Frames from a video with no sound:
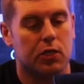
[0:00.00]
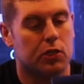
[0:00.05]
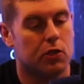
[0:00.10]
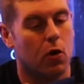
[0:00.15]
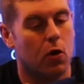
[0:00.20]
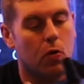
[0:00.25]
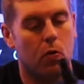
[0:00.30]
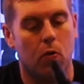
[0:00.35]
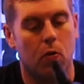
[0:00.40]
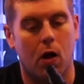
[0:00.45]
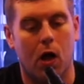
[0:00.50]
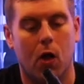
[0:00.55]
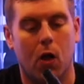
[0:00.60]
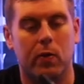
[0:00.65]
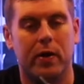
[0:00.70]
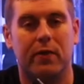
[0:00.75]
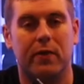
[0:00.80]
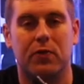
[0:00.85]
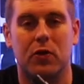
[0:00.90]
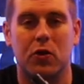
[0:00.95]
So all
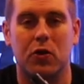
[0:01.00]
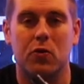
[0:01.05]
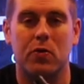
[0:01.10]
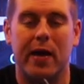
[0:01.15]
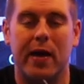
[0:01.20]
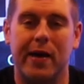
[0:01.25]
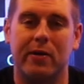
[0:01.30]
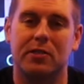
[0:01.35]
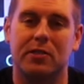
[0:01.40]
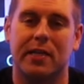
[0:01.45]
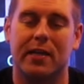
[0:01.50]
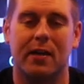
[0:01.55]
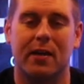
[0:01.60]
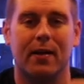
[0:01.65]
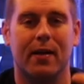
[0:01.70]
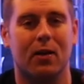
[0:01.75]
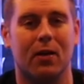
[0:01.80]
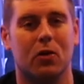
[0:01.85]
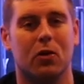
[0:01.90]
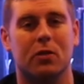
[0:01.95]
we have to do now is get it
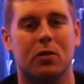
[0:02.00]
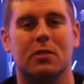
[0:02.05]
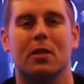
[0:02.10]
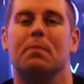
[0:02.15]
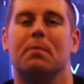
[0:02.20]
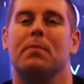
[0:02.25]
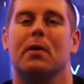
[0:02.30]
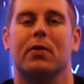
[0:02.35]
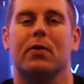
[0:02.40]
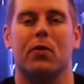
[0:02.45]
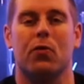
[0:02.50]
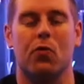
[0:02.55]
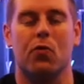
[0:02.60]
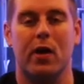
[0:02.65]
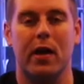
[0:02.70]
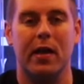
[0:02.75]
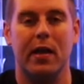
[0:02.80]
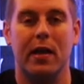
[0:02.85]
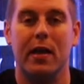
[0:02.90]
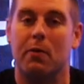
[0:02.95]
all hooked up on the
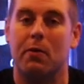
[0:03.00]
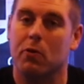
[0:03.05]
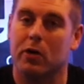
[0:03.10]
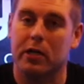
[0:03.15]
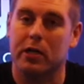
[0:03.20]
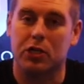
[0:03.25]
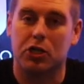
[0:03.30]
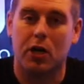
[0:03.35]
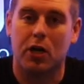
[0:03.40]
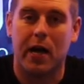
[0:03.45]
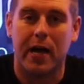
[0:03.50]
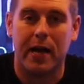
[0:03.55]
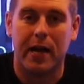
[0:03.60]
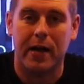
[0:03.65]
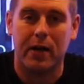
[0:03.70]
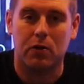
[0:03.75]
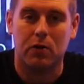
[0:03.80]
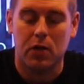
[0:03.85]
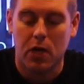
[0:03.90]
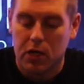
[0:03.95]
rig and we're gonna try it
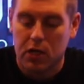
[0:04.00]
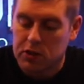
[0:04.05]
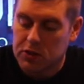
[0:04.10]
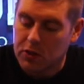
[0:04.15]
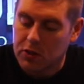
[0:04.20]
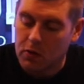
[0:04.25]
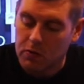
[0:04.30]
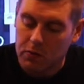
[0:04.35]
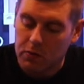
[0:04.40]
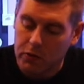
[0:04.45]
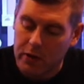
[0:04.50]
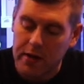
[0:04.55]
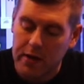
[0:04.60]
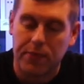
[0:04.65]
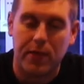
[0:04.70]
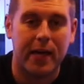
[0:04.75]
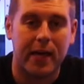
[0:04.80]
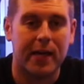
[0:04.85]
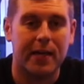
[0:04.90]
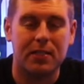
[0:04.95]
out. So the great
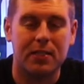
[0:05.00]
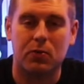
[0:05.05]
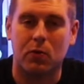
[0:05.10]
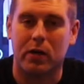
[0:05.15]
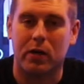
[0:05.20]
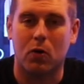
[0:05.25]
thing is we're